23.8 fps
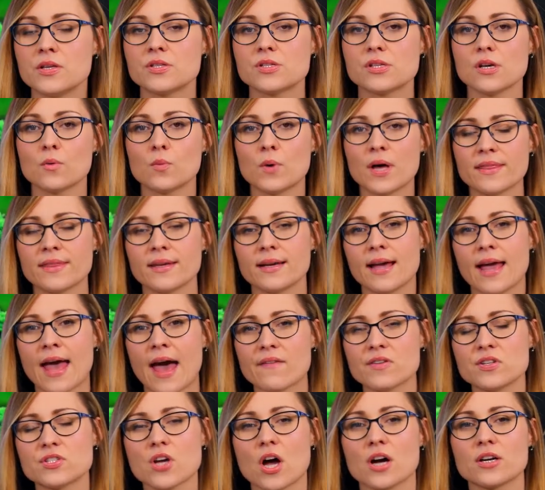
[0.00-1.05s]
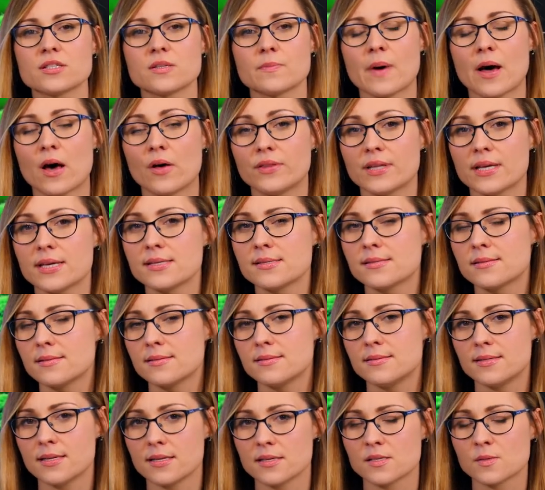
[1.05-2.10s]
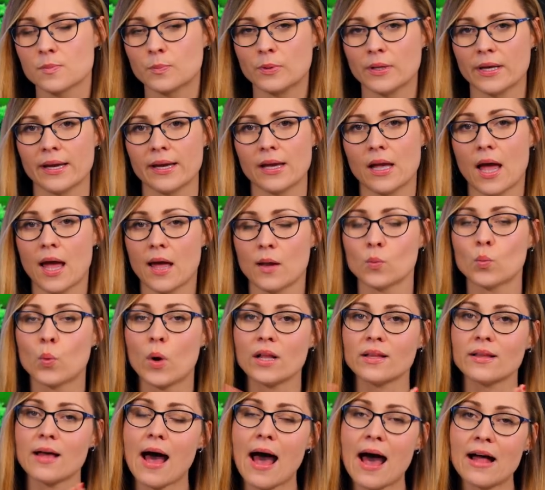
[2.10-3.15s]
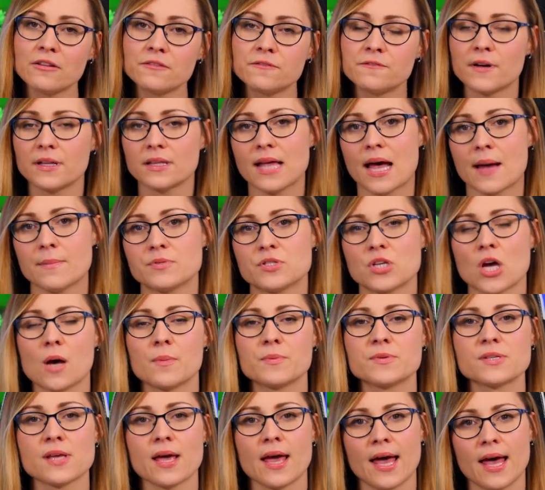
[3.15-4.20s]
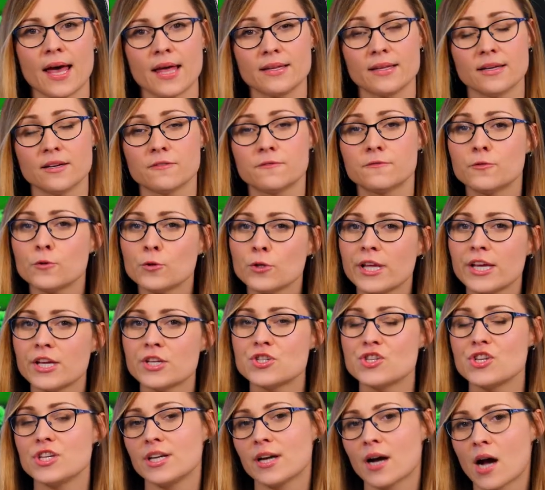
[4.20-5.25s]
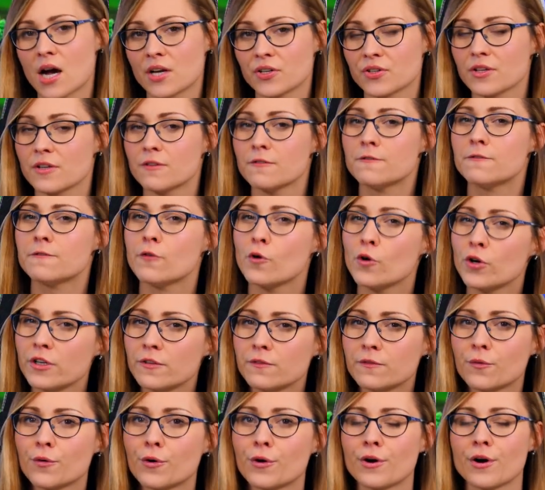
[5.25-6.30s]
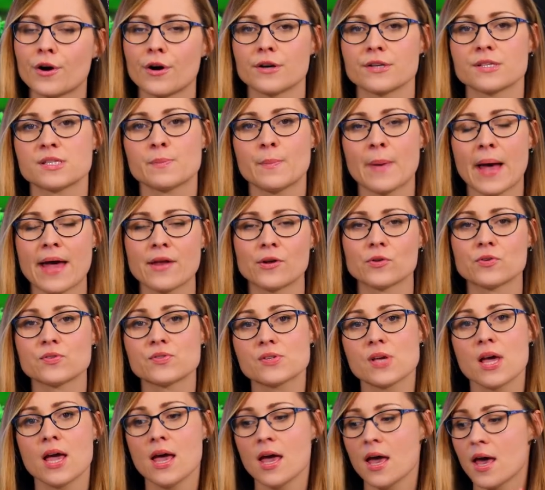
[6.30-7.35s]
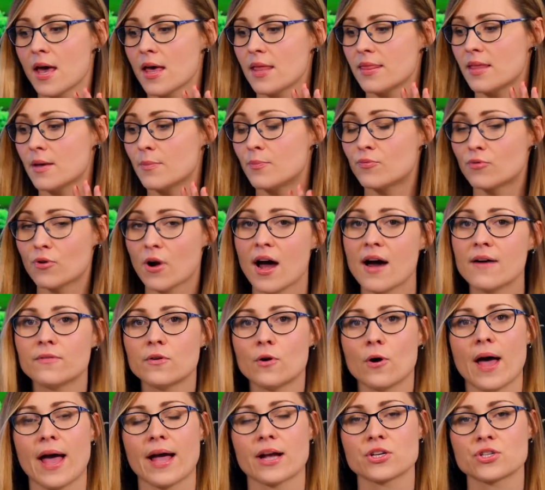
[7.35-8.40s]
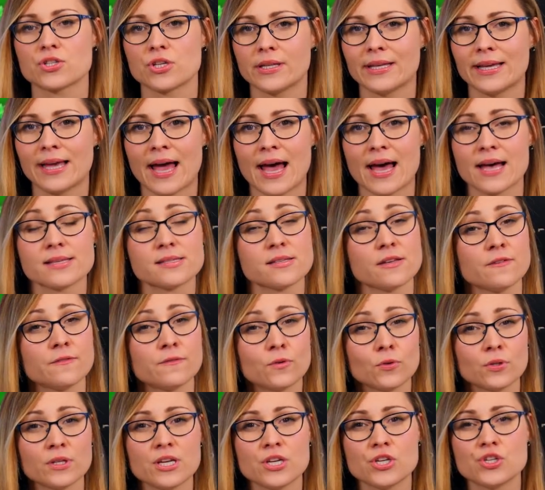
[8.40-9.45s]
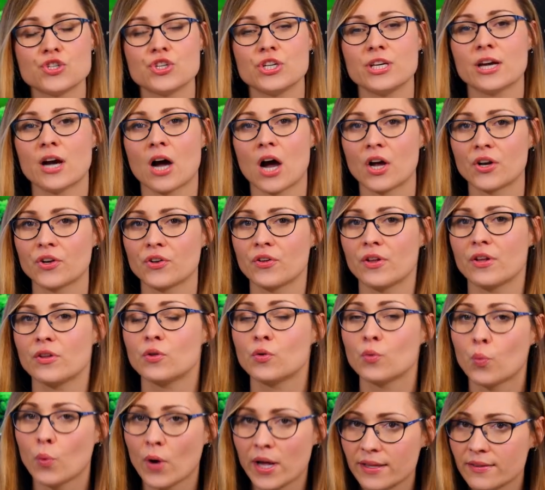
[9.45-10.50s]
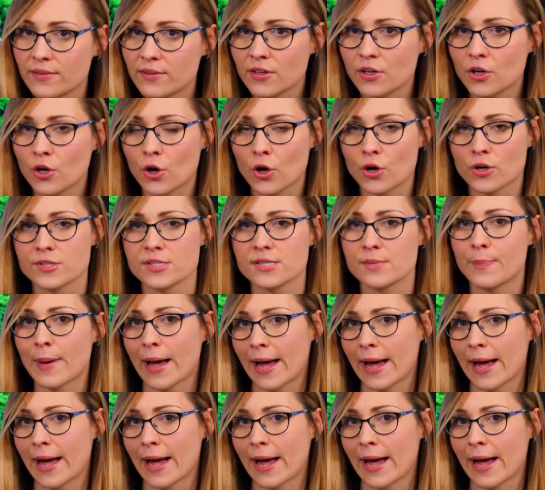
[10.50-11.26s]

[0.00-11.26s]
So one thing I haven't talked about is the display and while Alpha laptops had a Full HD 144Hz panels, the Bravo actually has a Full HD 120Hz